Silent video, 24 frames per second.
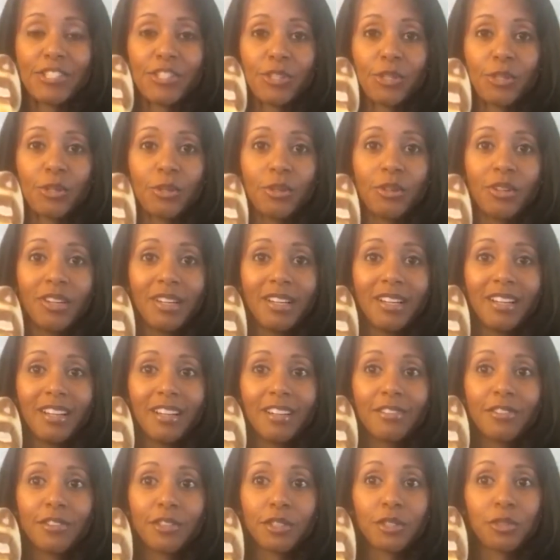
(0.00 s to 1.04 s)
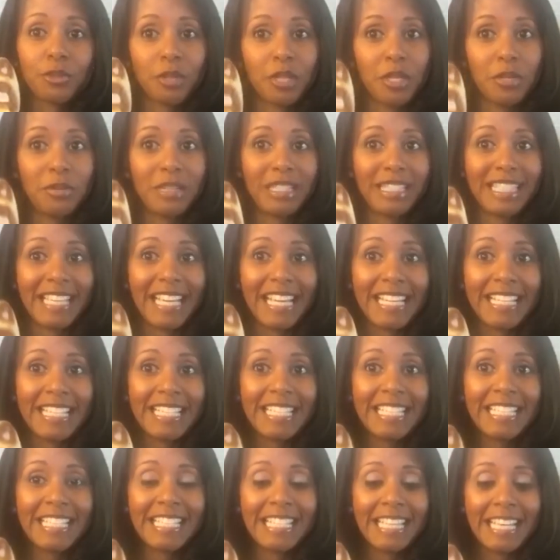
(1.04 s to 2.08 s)
to for 21
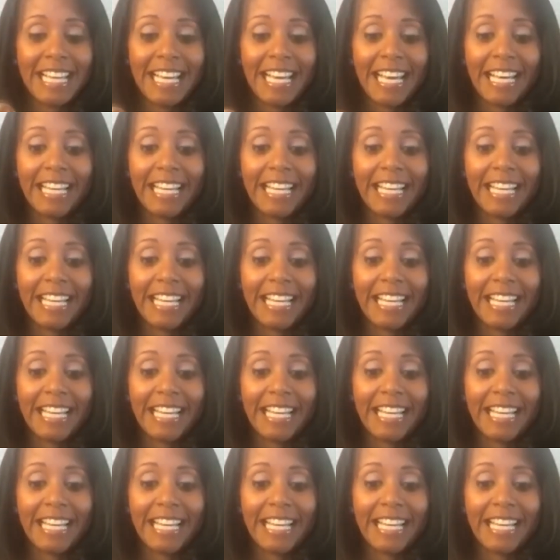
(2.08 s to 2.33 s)
days,